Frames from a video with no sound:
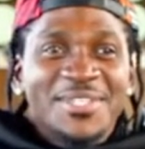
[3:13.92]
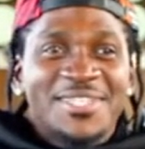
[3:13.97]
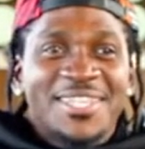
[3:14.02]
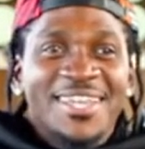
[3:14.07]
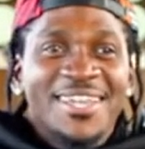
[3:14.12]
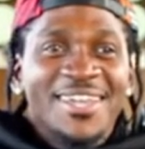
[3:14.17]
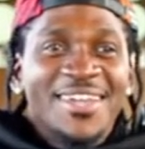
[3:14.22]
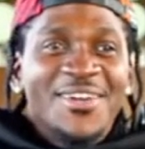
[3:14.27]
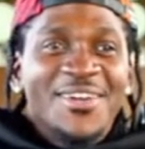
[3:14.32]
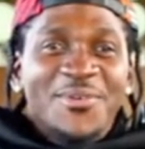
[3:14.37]
was
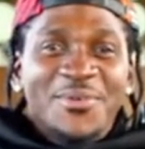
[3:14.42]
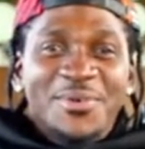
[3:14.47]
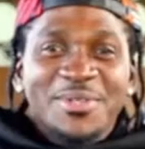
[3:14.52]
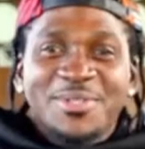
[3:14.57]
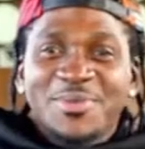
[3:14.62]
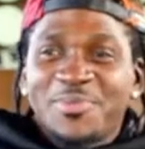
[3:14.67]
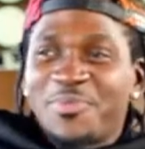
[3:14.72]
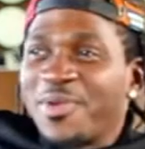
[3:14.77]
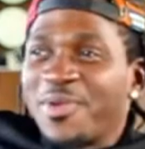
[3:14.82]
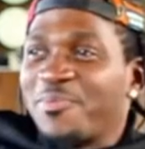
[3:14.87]

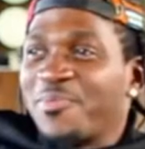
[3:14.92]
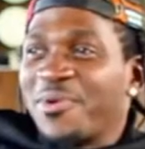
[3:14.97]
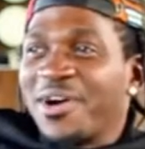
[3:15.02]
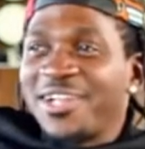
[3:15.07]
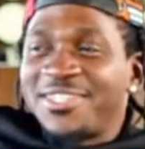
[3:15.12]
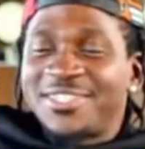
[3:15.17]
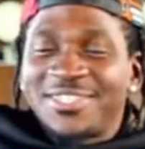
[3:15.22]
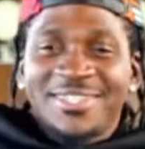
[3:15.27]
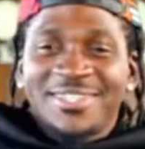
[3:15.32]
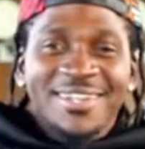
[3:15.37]
was a bit
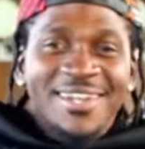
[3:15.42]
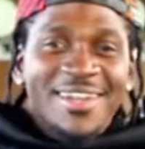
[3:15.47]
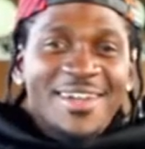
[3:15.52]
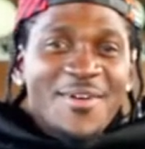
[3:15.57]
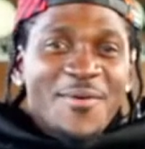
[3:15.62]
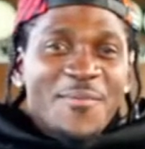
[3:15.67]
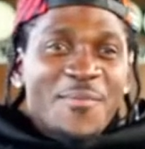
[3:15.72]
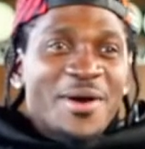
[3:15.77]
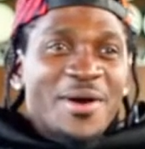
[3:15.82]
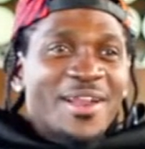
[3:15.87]
much,
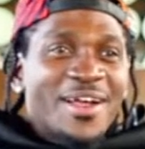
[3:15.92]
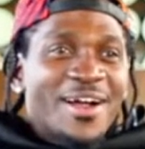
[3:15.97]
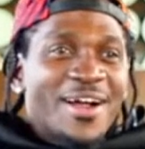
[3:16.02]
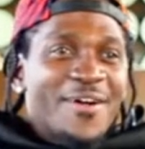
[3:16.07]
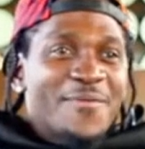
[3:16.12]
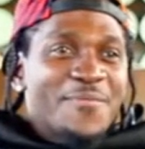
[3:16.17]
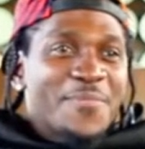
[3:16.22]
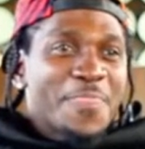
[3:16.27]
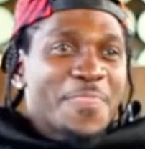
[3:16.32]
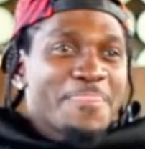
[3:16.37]
but
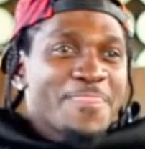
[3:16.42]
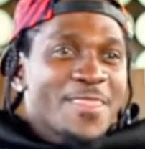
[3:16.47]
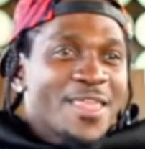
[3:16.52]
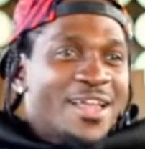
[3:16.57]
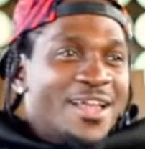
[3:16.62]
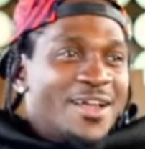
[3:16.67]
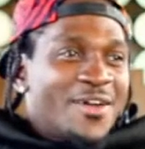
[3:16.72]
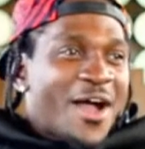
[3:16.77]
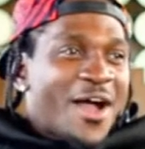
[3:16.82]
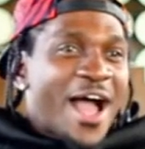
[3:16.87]
um,
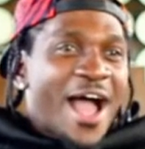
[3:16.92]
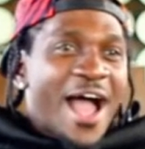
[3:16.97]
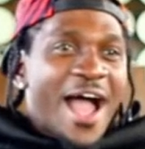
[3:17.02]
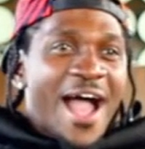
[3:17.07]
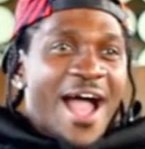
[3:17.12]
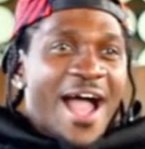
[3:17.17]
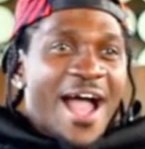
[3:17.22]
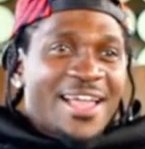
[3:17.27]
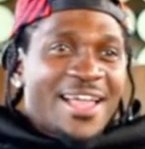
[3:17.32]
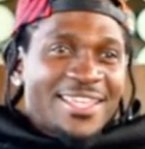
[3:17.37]

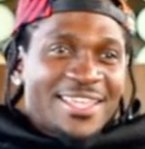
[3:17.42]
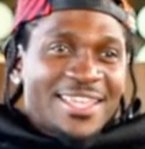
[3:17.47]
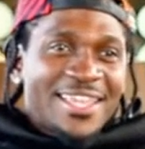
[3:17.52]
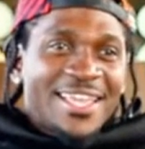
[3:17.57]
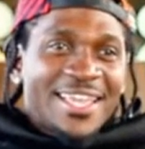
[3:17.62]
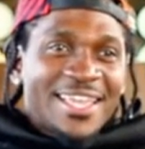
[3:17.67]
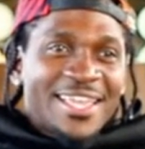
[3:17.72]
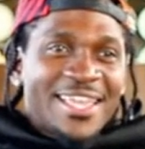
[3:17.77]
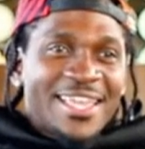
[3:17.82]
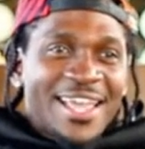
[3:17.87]

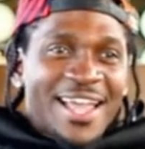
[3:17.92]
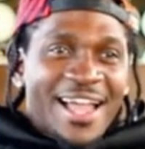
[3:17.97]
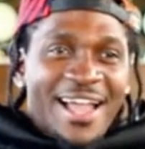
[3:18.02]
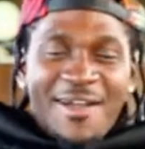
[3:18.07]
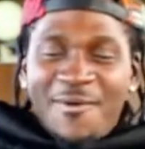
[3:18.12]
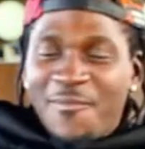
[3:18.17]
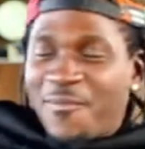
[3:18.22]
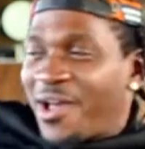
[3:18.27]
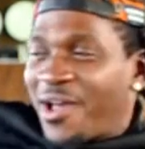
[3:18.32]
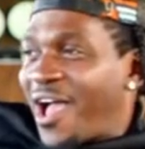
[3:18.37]
I,
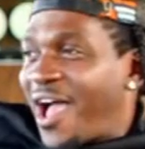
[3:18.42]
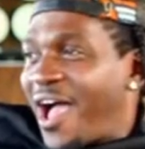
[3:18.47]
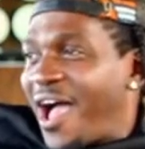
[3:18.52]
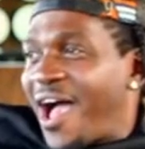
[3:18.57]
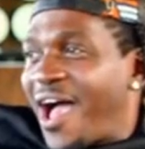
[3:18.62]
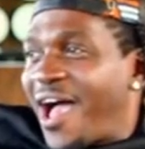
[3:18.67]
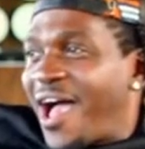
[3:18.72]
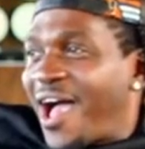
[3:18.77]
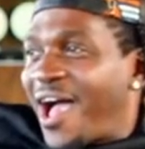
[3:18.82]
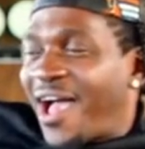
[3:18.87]
yeah, but
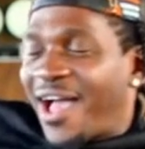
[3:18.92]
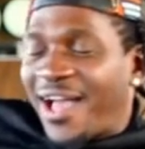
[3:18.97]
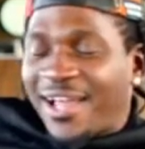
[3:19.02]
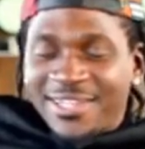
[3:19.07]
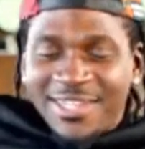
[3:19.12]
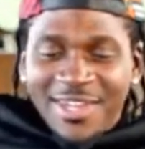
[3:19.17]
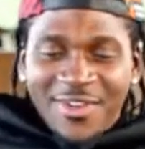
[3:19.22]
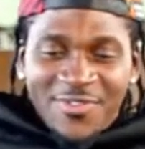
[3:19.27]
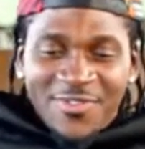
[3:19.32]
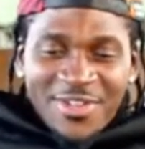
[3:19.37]
I, I,
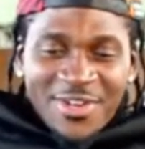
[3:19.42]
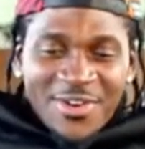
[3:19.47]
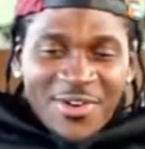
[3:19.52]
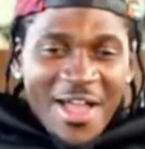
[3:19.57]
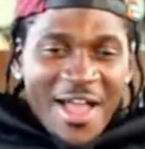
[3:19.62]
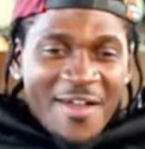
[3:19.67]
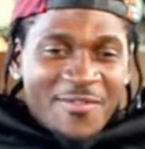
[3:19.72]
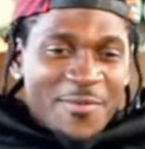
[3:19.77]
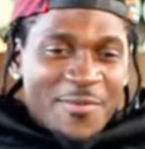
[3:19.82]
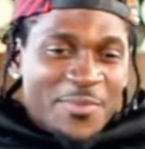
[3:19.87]
I, definitely
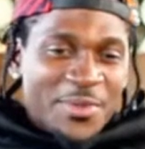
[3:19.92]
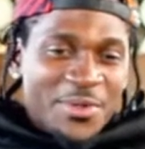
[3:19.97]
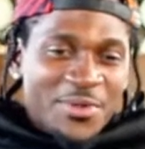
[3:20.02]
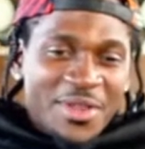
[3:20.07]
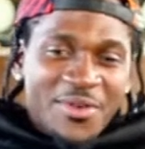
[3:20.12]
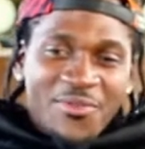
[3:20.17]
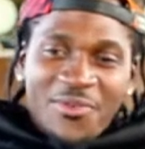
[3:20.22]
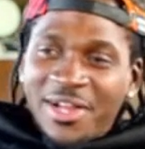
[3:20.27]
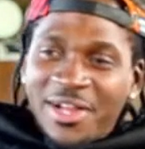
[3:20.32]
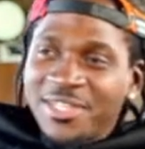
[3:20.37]
don't have a
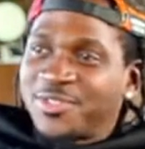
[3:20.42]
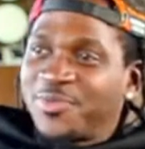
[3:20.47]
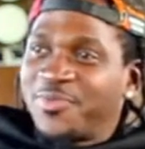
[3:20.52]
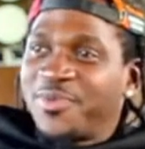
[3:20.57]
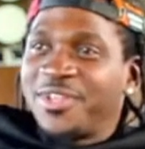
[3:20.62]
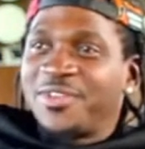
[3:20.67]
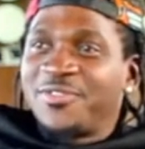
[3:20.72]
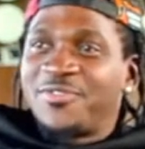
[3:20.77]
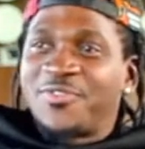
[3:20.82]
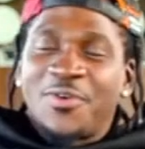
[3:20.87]
beauty
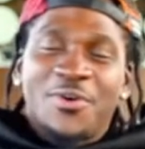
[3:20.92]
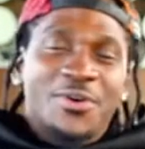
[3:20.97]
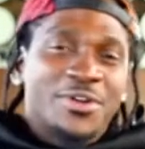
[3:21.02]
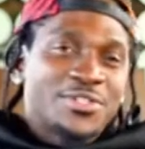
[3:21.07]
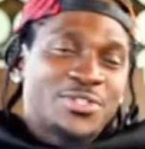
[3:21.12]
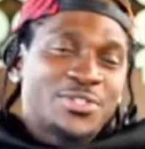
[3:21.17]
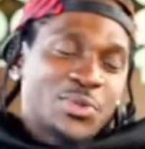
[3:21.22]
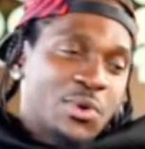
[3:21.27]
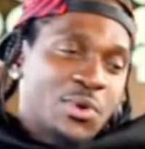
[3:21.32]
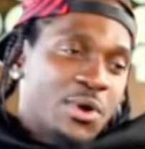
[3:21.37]
regimen for
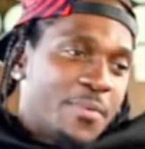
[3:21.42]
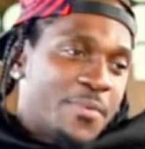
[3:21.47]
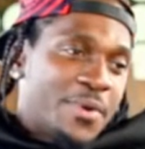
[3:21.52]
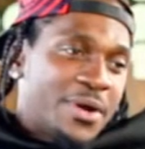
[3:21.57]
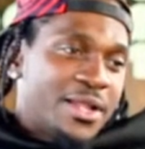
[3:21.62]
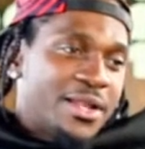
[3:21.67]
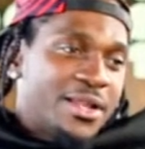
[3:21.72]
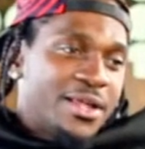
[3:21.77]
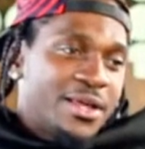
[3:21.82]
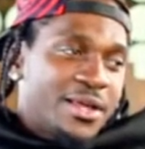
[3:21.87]
on tour,
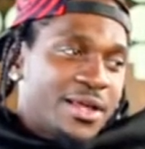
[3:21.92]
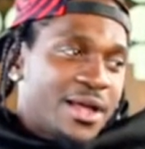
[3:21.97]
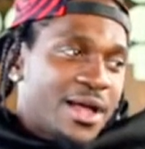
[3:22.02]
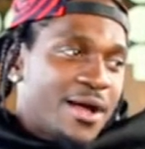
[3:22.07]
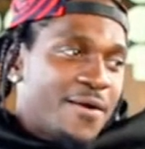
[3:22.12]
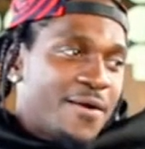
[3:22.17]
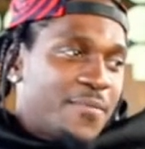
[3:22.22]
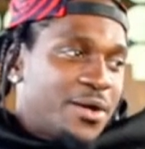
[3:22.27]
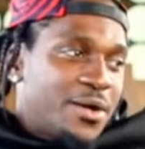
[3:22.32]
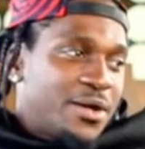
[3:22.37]
but
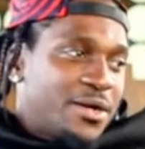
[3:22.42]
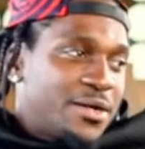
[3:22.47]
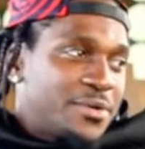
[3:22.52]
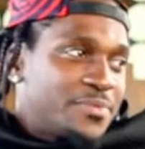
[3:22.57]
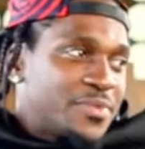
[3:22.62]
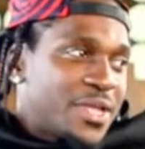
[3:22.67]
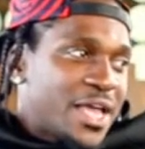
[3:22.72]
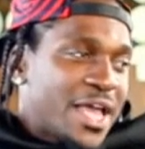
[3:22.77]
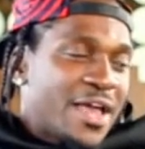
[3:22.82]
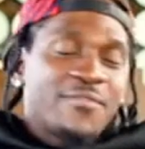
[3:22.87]
I'm an
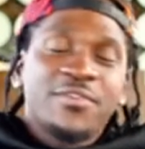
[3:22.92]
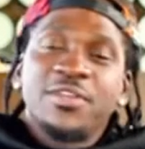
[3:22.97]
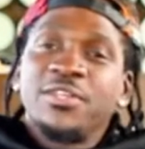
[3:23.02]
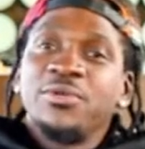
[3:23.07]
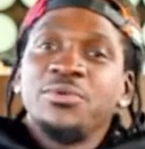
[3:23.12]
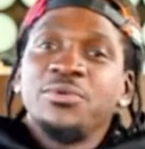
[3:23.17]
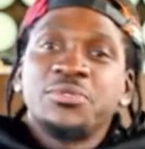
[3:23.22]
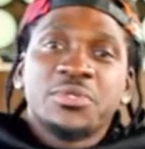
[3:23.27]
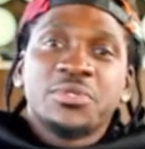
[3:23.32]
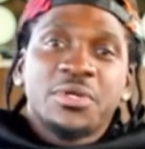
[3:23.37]
um, avid
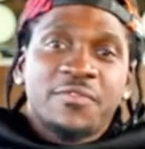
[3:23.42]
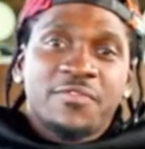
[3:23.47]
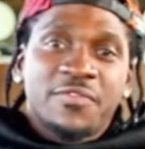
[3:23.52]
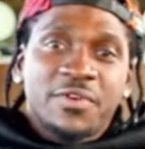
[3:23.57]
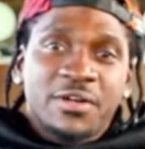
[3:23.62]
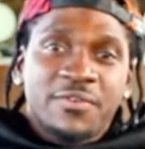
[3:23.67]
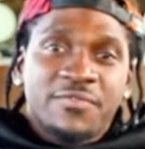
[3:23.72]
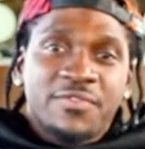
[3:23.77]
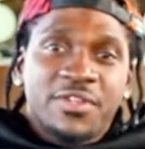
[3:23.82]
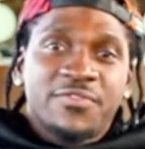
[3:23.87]
user of,
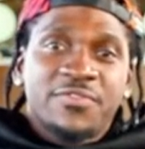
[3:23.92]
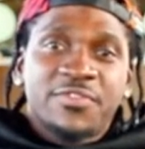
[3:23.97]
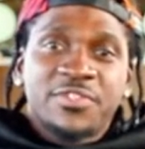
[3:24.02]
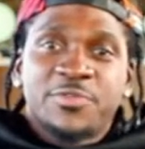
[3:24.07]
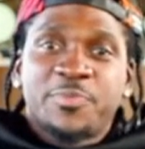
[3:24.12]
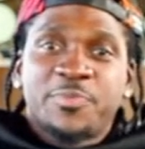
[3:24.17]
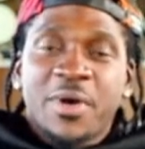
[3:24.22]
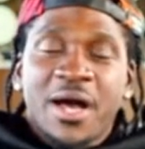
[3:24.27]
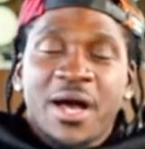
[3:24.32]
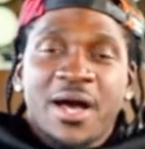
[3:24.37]
of different
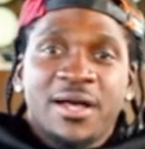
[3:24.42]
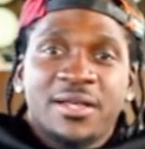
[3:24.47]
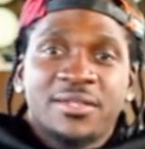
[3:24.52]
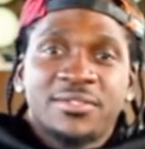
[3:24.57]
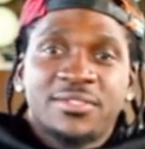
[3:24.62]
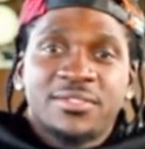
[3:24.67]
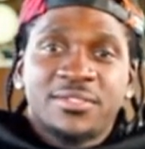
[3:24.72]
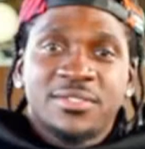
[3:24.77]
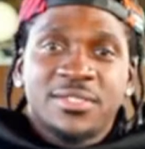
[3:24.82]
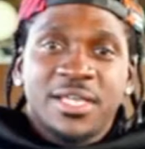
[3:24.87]

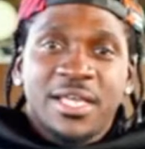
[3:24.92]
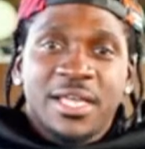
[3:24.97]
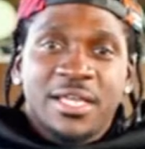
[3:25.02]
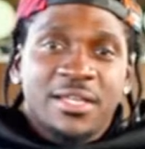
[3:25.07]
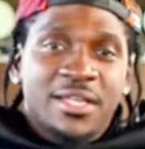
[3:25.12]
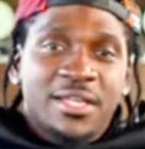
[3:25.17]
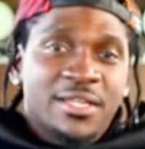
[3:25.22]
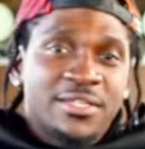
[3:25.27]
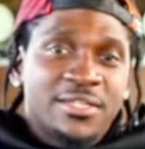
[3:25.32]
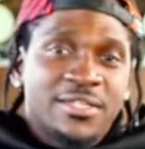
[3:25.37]
spas
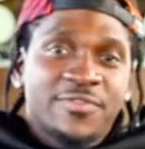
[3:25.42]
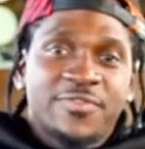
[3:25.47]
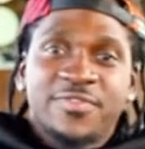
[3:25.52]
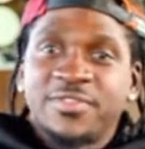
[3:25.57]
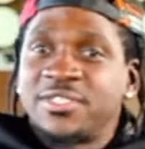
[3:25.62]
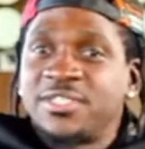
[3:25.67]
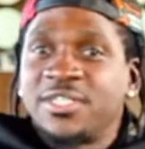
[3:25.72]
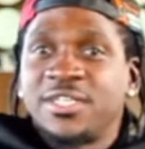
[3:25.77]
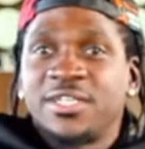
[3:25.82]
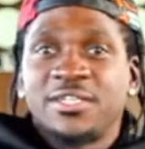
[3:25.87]
in, in
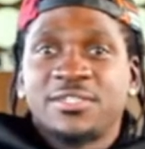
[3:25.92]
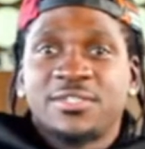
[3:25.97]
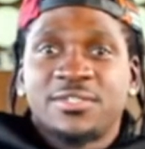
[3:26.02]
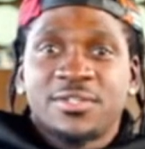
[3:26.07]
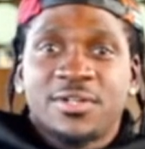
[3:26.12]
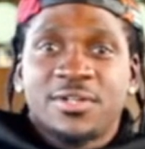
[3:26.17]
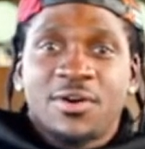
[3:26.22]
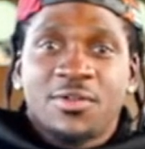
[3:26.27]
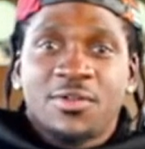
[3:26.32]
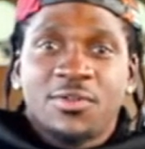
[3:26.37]
different
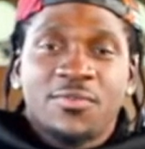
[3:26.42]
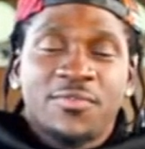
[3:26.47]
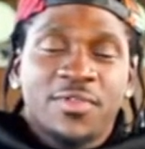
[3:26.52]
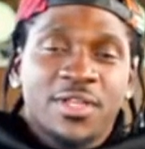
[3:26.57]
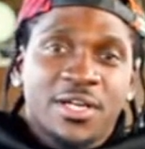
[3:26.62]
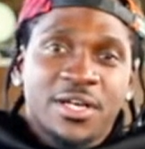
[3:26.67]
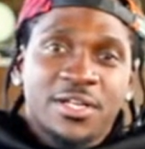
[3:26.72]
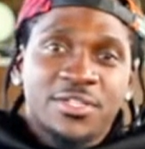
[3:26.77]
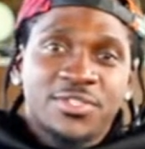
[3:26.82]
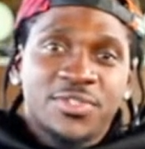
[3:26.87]
cities all over
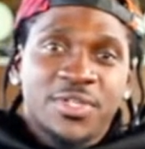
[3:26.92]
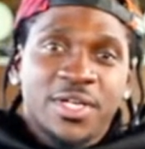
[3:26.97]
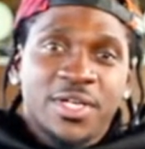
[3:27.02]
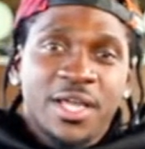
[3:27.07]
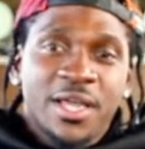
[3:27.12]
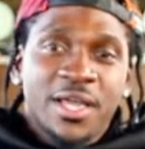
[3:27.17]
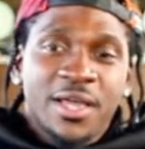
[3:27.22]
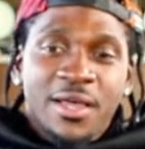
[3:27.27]
the country.